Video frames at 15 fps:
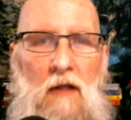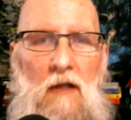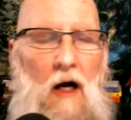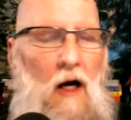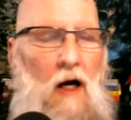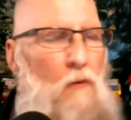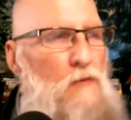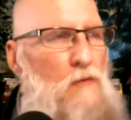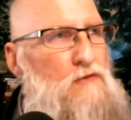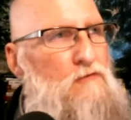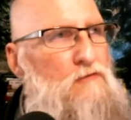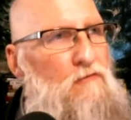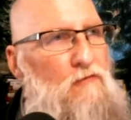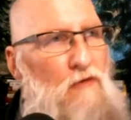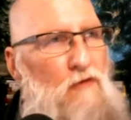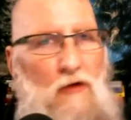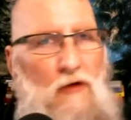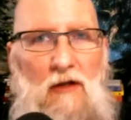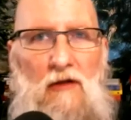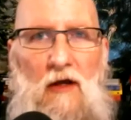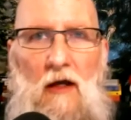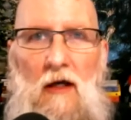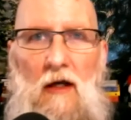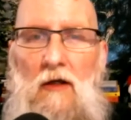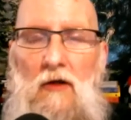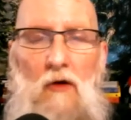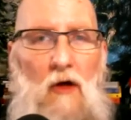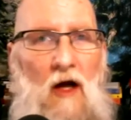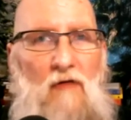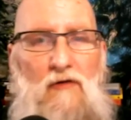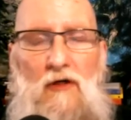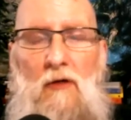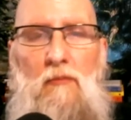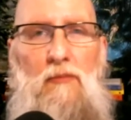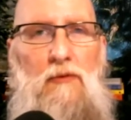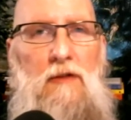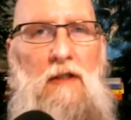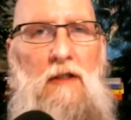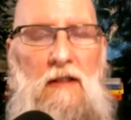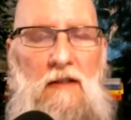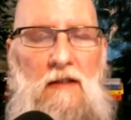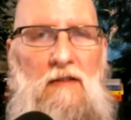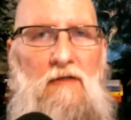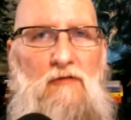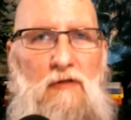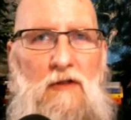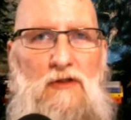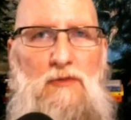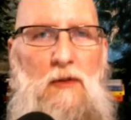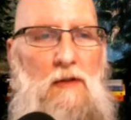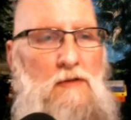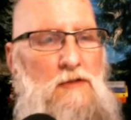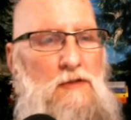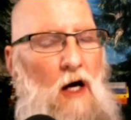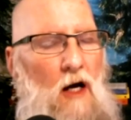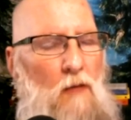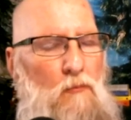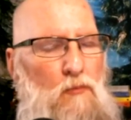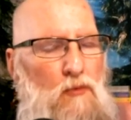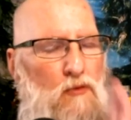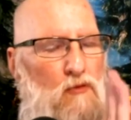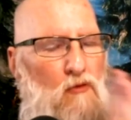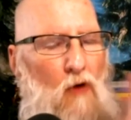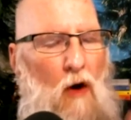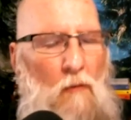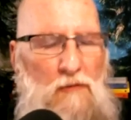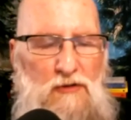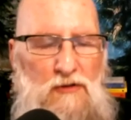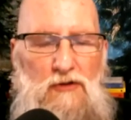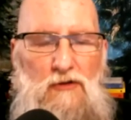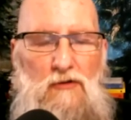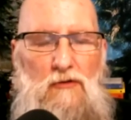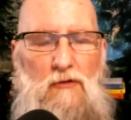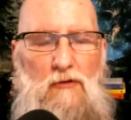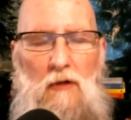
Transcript: I was fully there. You'll have a completely different experience. I promise you,